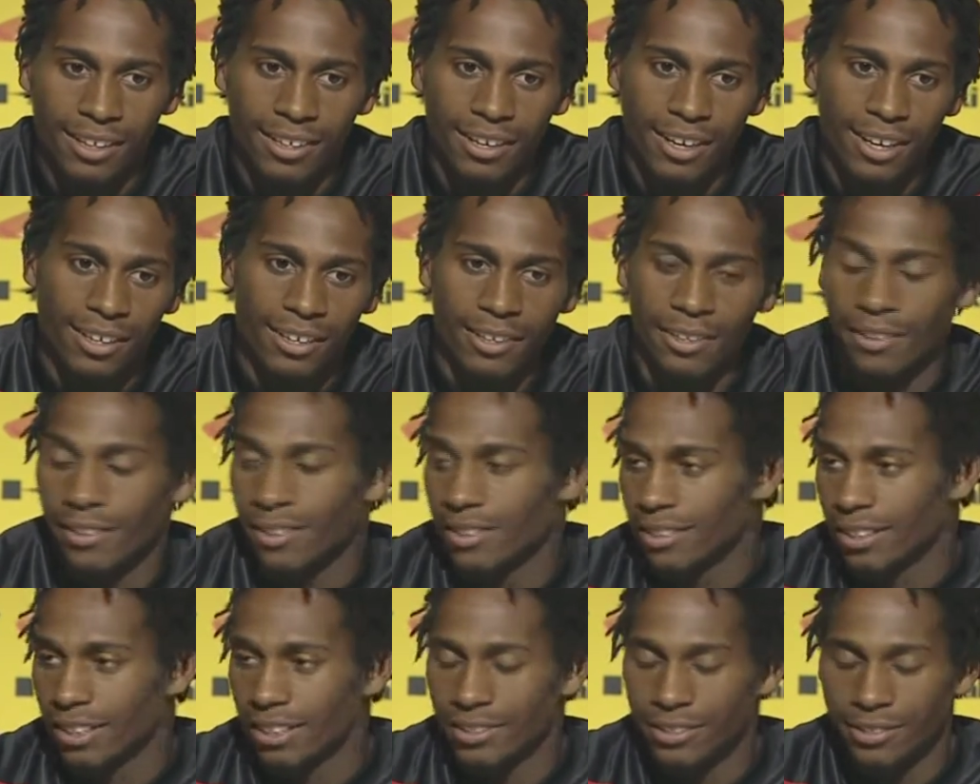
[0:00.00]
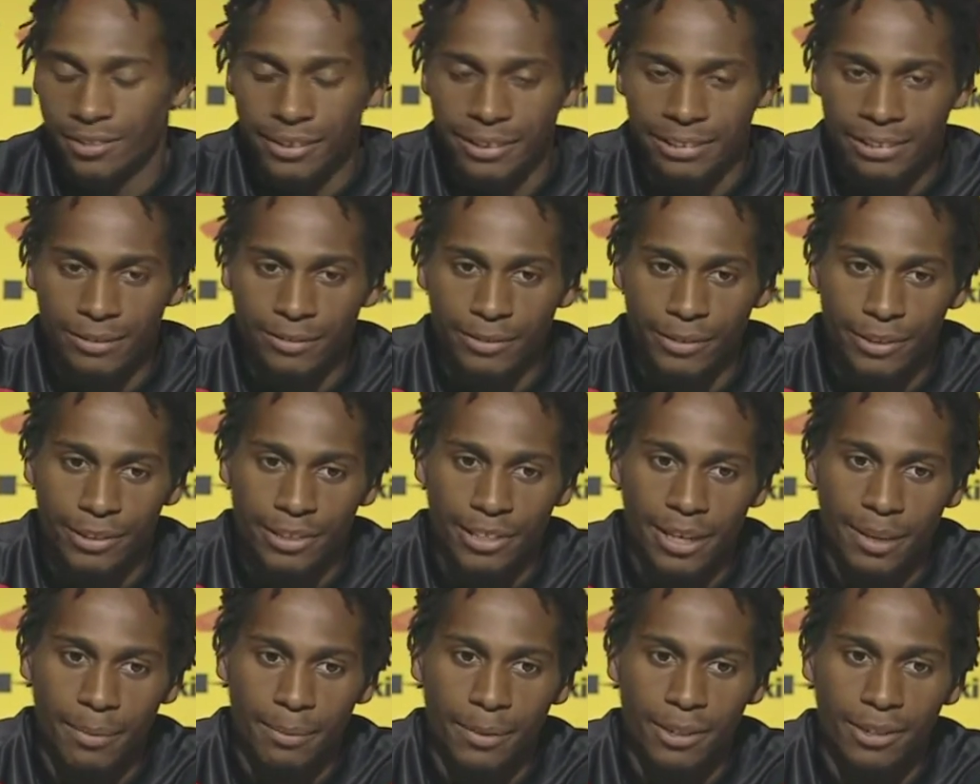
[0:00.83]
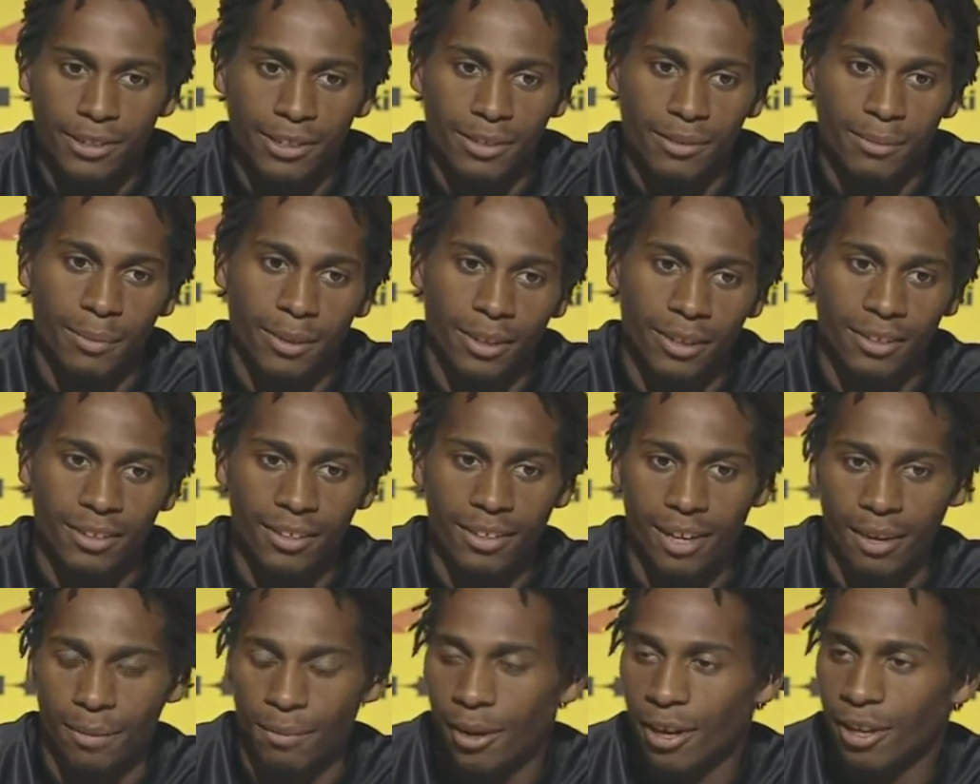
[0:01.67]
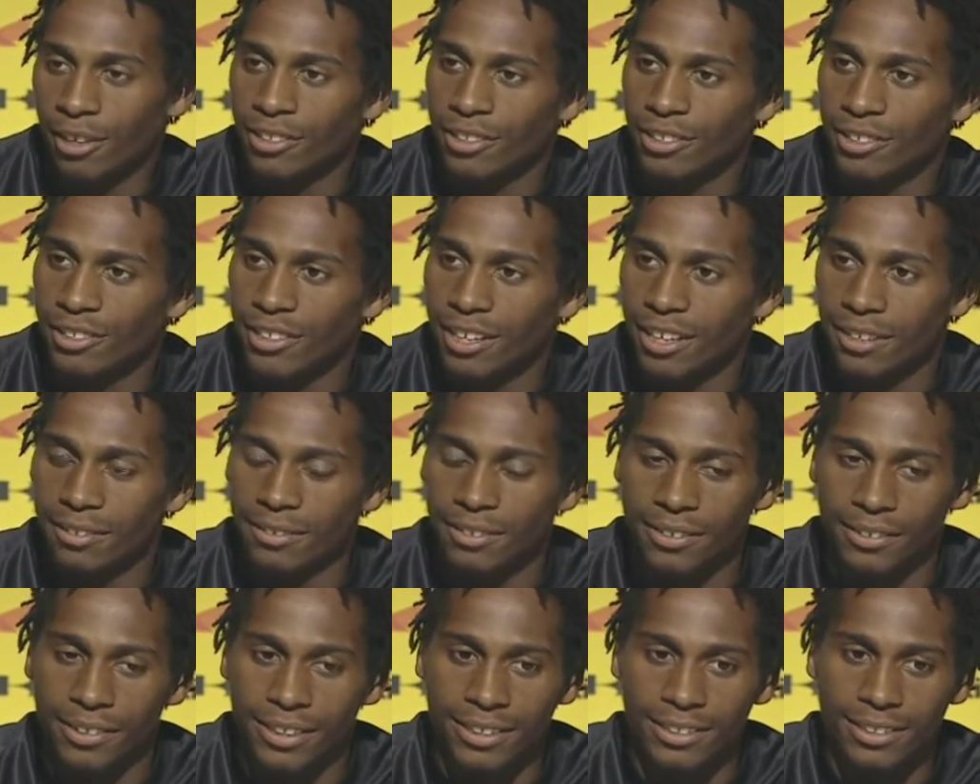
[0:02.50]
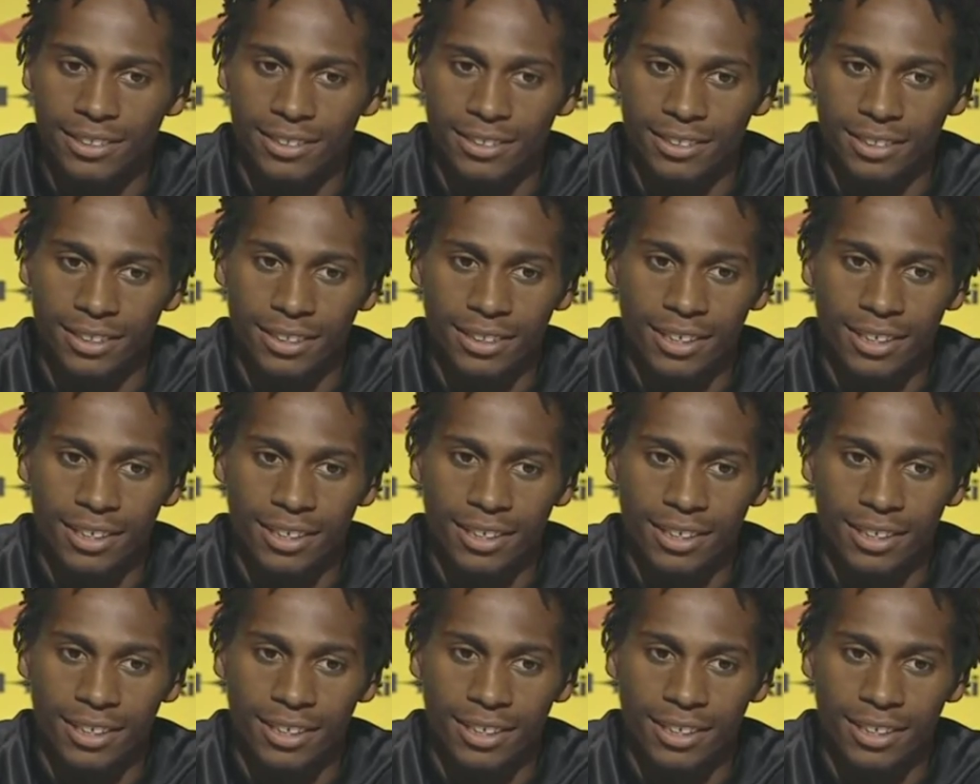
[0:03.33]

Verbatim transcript: You know, I know these guys are racing for a championship, but I'm also trying to win races.